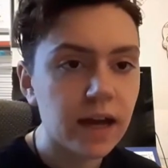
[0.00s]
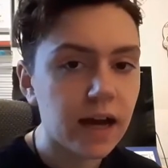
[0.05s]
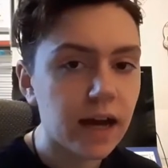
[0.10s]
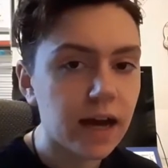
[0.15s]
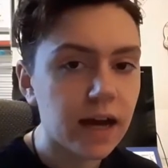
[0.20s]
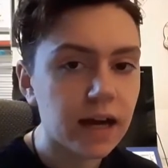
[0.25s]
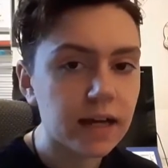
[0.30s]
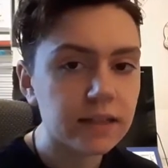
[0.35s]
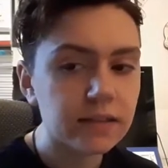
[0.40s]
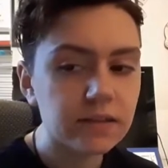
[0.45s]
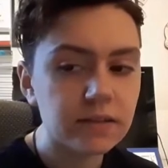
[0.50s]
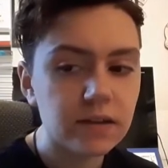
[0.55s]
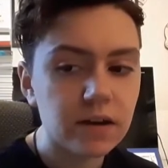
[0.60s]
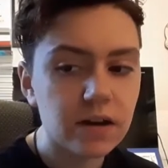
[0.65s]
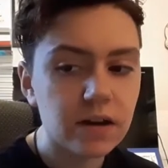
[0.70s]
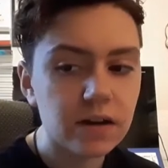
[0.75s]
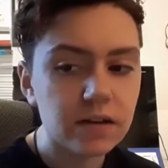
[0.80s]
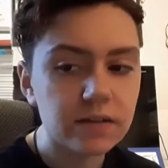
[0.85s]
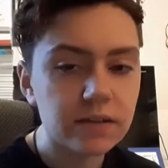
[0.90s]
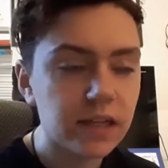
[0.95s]
and
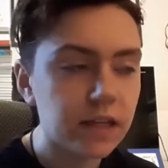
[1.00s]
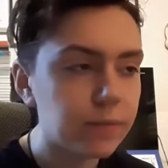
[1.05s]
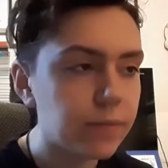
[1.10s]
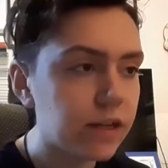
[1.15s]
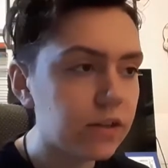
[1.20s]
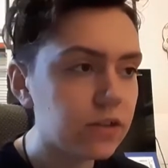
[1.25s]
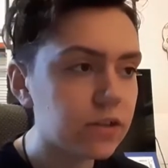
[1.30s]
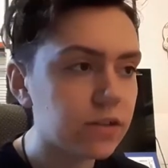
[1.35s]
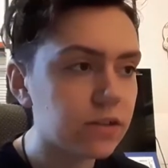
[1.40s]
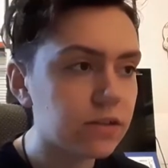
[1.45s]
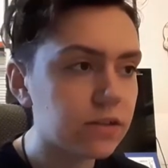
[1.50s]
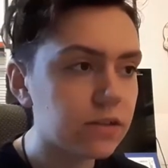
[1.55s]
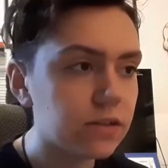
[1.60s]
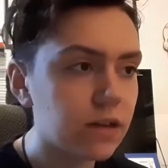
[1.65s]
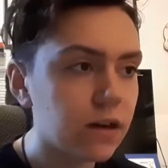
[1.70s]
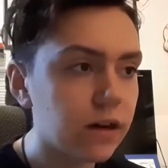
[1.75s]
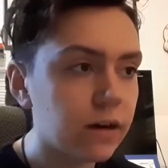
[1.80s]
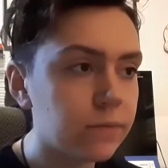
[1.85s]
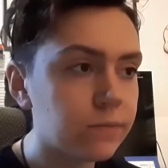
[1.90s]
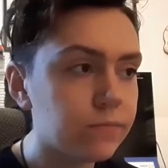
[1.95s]
uh, take pictures
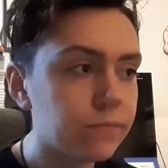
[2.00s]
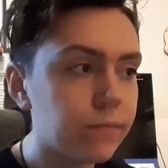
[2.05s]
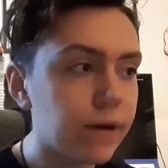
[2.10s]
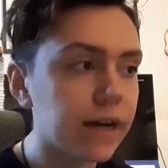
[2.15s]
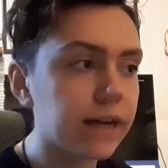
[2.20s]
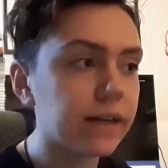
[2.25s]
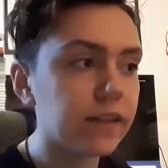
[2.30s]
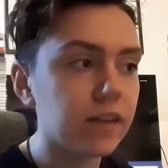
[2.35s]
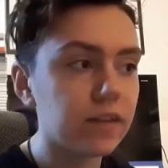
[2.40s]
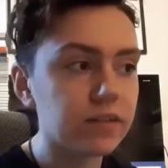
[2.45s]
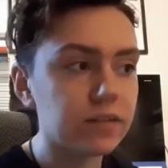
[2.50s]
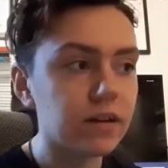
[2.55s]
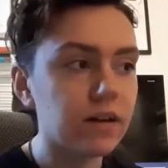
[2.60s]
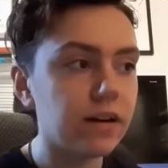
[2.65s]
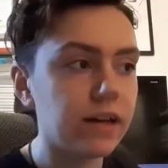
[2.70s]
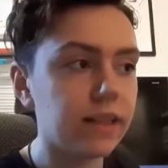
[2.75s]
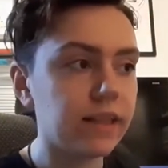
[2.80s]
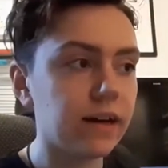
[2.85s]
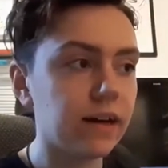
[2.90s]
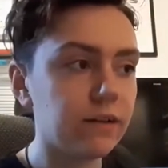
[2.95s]
um, back at the
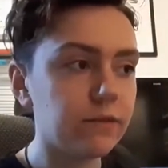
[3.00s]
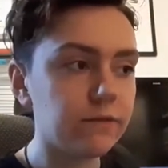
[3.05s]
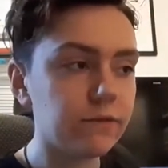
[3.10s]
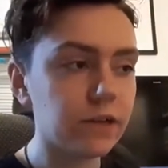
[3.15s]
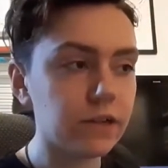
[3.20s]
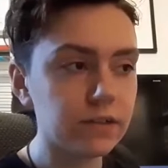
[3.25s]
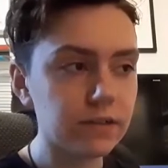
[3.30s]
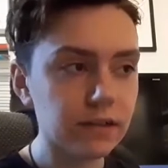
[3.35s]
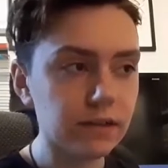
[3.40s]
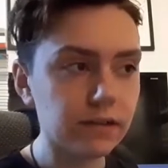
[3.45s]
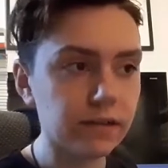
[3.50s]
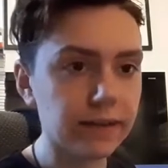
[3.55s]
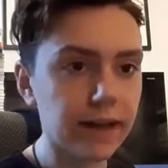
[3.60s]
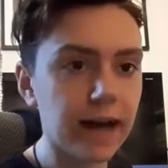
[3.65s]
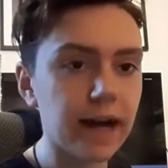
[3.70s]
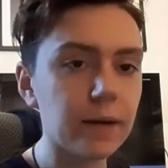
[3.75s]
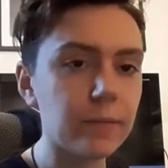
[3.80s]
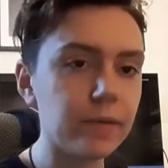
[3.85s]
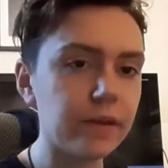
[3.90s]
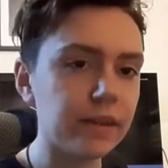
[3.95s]
start in that first little
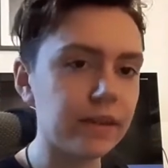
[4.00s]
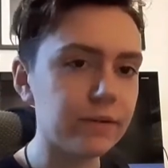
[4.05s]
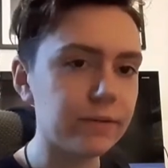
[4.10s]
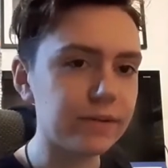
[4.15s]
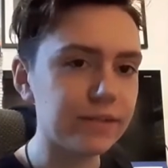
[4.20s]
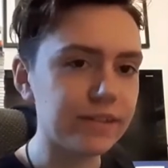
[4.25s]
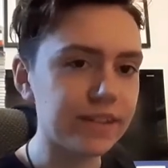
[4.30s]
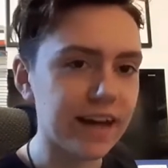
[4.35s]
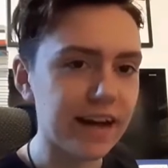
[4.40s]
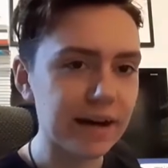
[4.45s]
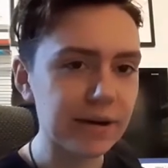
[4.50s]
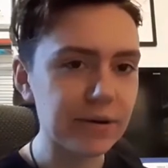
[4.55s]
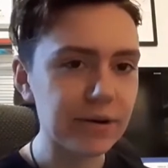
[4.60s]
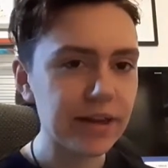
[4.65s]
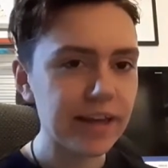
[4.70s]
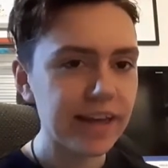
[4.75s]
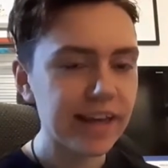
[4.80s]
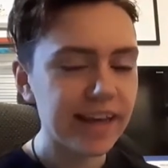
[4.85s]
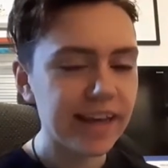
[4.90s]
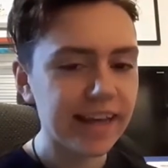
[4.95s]
lab, and there was now
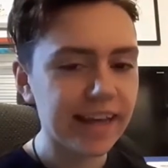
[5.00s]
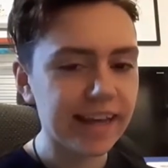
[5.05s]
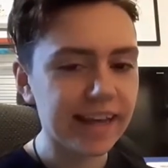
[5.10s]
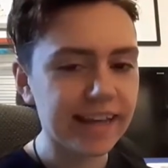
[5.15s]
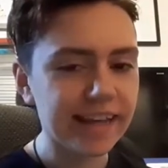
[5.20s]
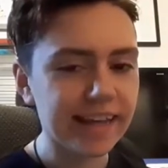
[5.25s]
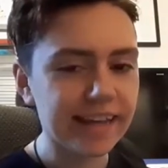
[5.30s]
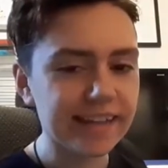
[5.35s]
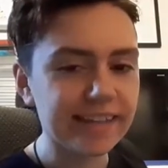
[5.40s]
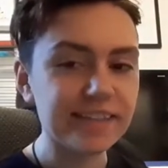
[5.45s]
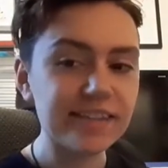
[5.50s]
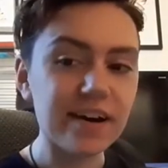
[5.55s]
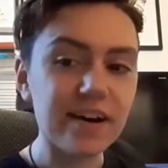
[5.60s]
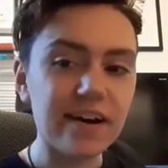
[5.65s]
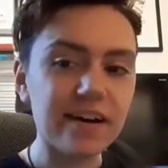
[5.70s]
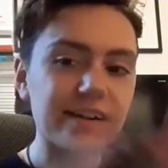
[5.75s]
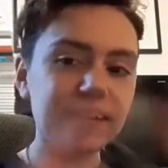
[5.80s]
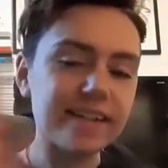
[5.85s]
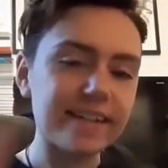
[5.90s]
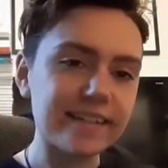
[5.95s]
a
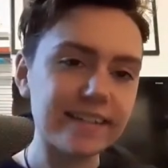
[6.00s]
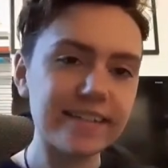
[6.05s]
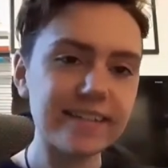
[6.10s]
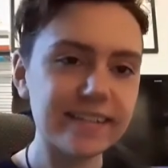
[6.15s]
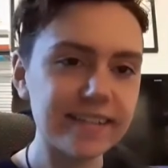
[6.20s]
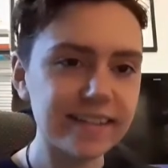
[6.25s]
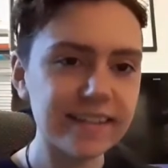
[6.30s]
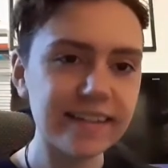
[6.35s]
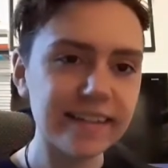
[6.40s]
TARDIS